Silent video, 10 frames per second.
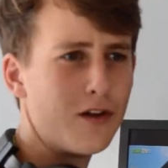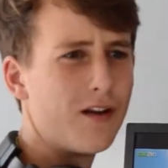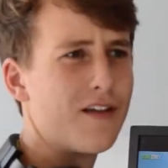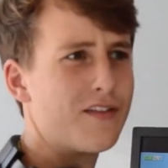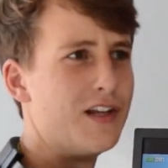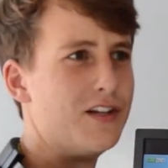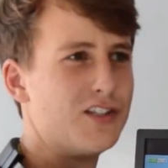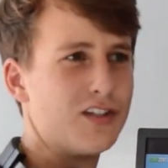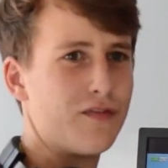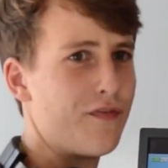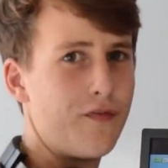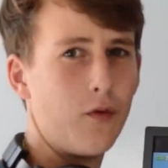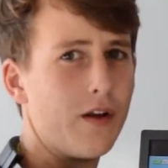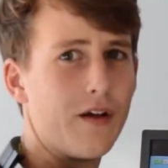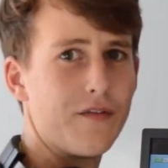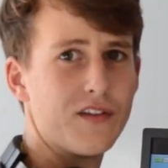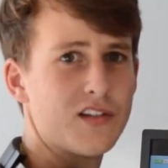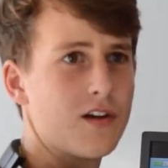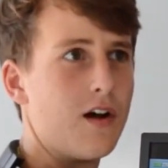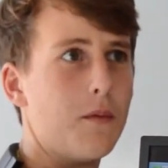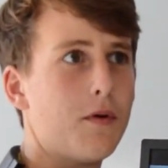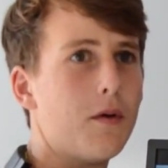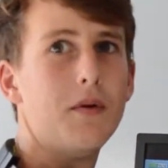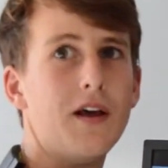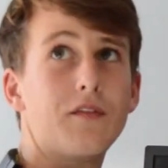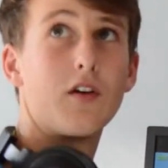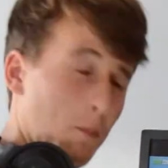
not like they just fall out of the sky. I'll probably have to